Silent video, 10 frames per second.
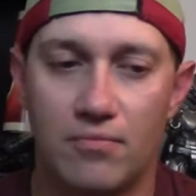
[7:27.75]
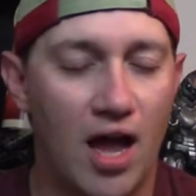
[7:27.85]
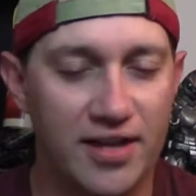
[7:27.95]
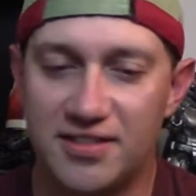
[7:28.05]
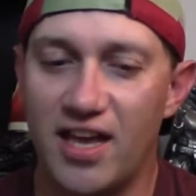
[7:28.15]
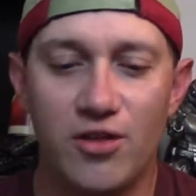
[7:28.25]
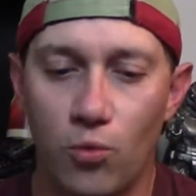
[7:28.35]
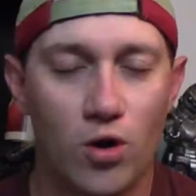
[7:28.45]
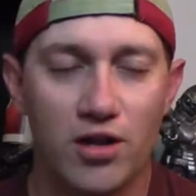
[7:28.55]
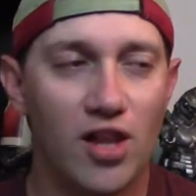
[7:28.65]
I say the
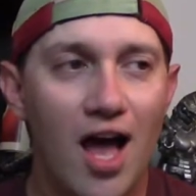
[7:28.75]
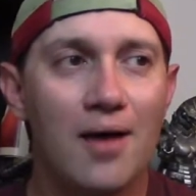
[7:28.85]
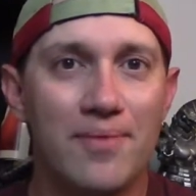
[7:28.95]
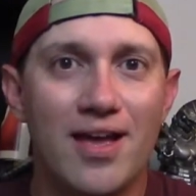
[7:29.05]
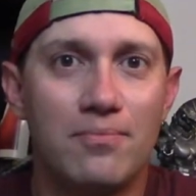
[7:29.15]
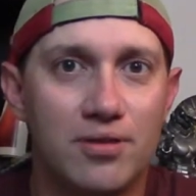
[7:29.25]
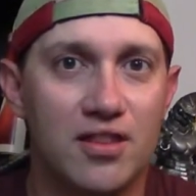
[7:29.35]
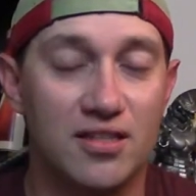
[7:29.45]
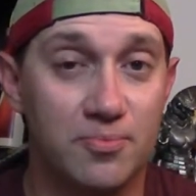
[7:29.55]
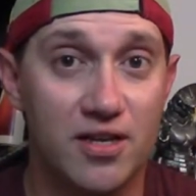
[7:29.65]
word a lot, man, but
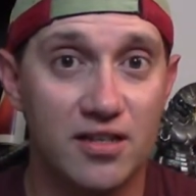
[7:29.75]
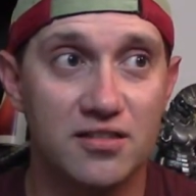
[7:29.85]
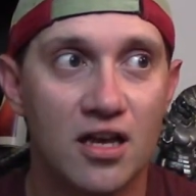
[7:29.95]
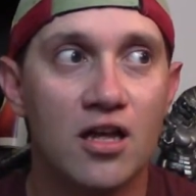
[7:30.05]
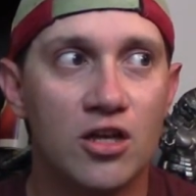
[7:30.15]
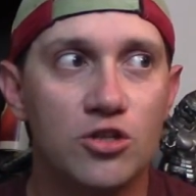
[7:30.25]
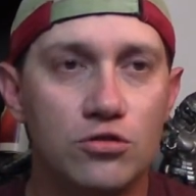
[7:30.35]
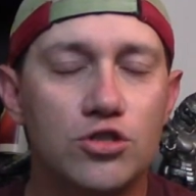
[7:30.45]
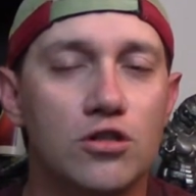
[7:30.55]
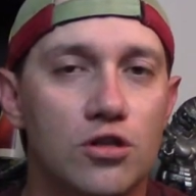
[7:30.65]
that's because you
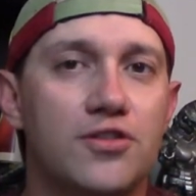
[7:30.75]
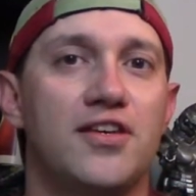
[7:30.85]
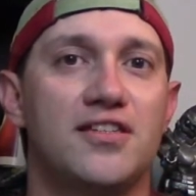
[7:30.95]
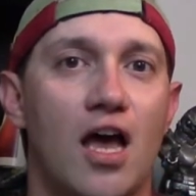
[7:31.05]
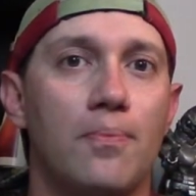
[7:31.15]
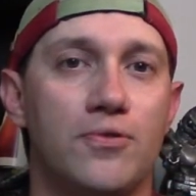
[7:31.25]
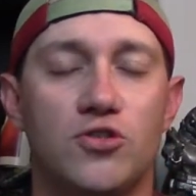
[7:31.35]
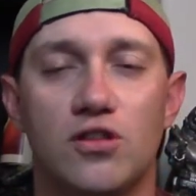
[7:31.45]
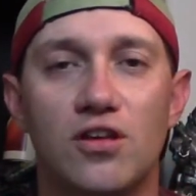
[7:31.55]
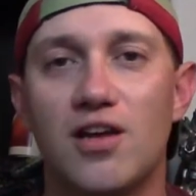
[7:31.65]
should look these up. You
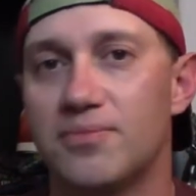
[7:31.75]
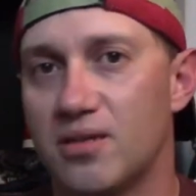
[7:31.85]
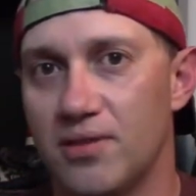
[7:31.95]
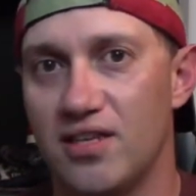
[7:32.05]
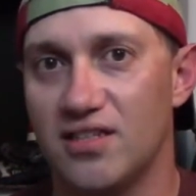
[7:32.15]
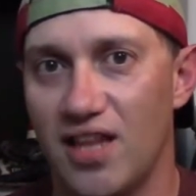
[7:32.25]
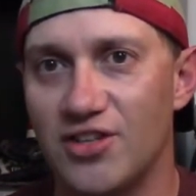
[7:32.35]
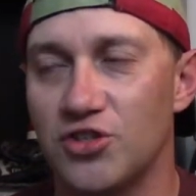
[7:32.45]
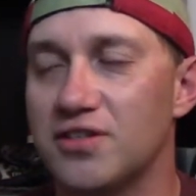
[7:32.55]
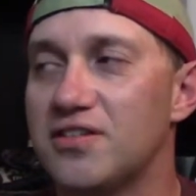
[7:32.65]
should look up some of these
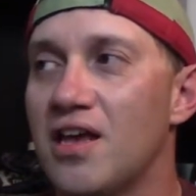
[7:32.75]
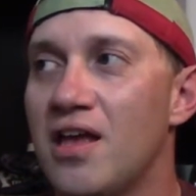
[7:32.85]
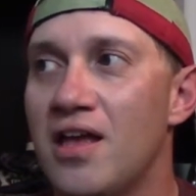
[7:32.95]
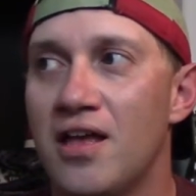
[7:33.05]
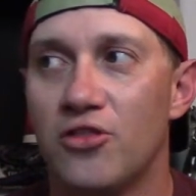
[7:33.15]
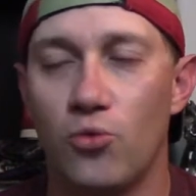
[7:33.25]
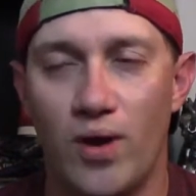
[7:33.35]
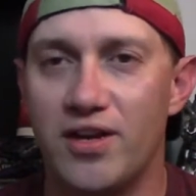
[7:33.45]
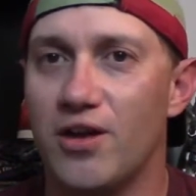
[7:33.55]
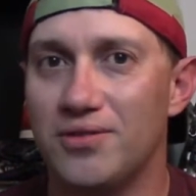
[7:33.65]
legends. The
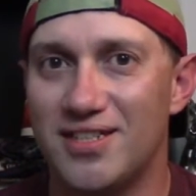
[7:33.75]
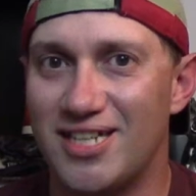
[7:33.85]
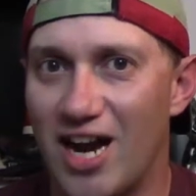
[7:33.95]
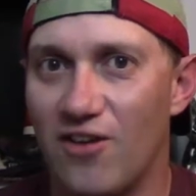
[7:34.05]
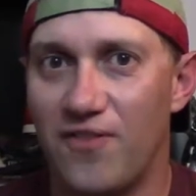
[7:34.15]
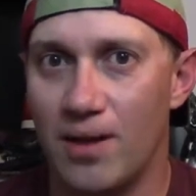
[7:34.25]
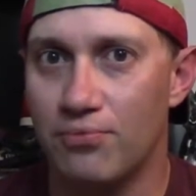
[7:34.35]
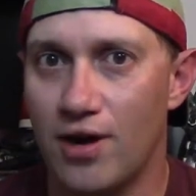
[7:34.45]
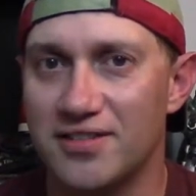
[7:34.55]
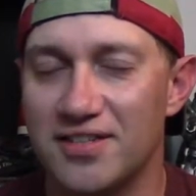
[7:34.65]
Wendigo is a terrifying
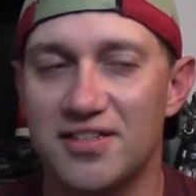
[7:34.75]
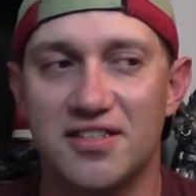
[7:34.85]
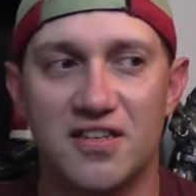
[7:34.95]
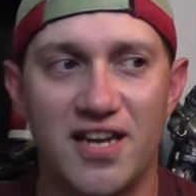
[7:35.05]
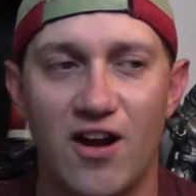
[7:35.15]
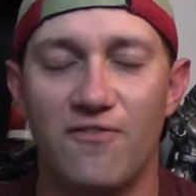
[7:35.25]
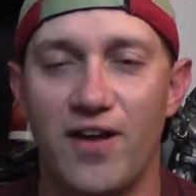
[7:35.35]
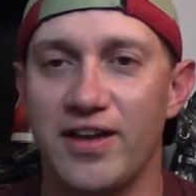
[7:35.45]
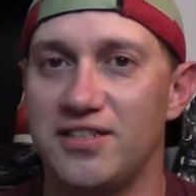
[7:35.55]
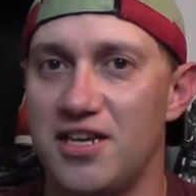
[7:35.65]
presence. It's a
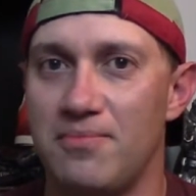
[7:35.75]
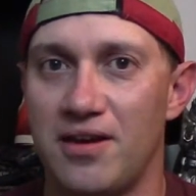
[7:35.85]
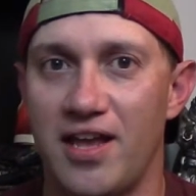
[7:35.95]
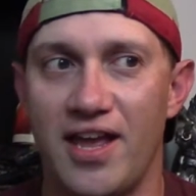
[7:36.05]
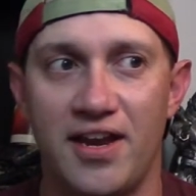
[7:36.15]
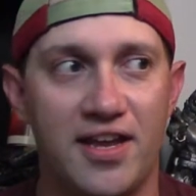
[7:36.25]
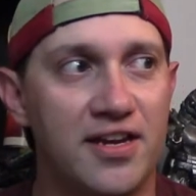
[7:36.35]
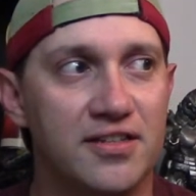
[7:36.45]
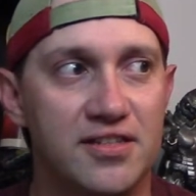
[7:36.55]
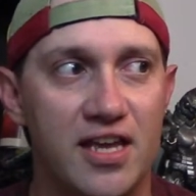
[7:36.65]
terrifying demon, and it
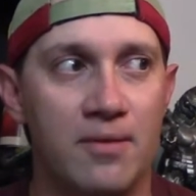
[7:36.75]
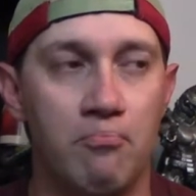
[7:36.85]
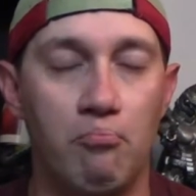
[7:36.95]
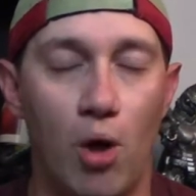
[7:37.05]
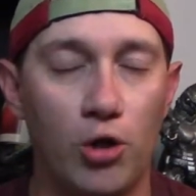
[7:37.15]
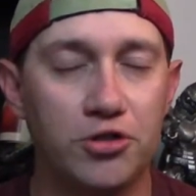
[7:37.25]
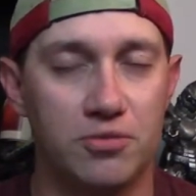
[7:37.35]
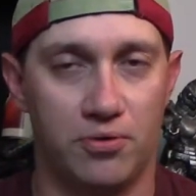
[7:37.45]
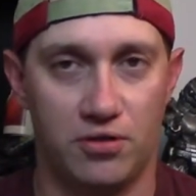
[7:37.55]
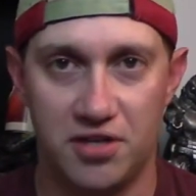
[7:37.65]
is in
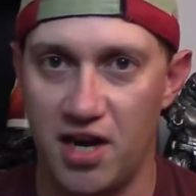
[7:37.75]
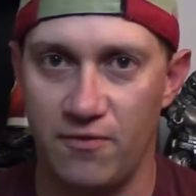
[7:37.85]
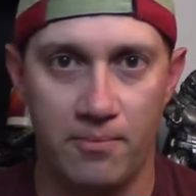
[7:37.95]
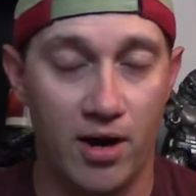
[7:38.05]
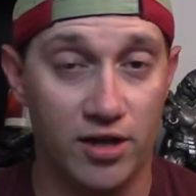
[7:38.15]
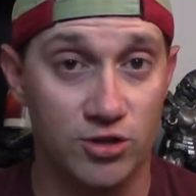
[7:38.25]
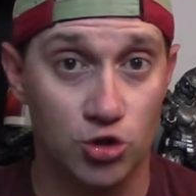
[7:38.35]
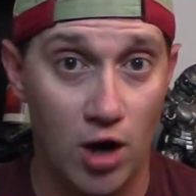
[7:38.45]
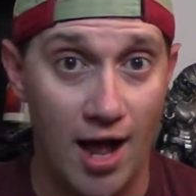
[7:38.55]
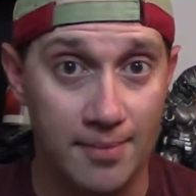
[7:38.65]
multiple Native American
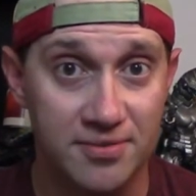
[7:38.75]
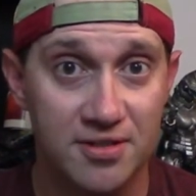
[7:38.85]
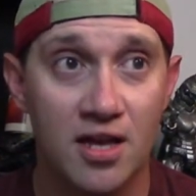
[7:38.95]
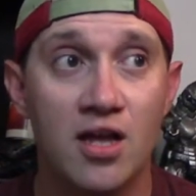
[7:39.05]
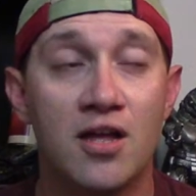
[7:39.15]
tribes.